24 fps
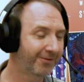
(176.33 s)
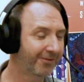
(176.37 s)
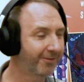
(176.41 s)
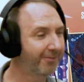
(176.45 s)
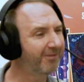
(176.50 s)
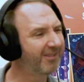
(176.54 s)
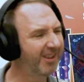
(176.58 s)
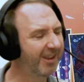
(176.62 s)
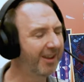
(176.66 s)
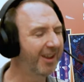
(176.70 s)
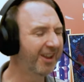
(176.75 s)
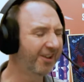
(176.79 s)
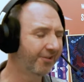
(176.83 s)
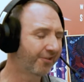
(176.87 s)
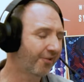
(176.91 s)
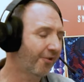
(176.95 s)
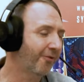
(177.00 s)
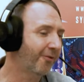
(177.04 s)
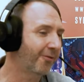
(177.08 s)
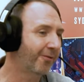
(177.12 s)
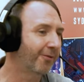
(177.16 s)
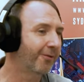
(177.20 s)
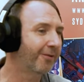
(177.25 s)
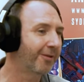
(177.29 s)
So
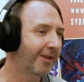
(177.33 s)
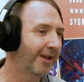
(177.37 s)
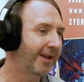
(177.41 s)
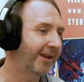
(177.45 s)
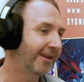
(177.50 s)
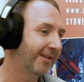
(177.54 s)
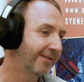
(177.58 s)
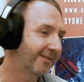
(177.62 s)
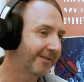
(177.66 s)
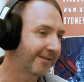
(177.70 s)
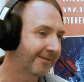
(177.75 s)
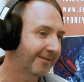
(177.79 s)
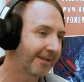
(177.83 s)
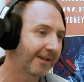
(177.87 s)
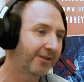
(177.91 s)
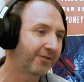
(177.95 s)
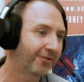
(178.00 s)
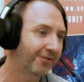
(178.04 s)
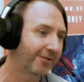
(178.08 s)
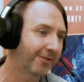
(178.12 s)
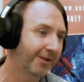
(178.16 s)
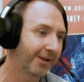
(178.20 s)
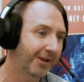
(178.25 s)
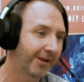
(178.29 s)
internal clients,
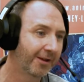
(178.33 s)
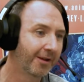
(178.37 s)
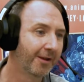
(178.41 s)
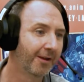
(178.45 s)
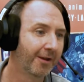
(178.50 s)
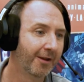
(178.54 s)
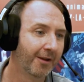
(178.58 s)
essentially,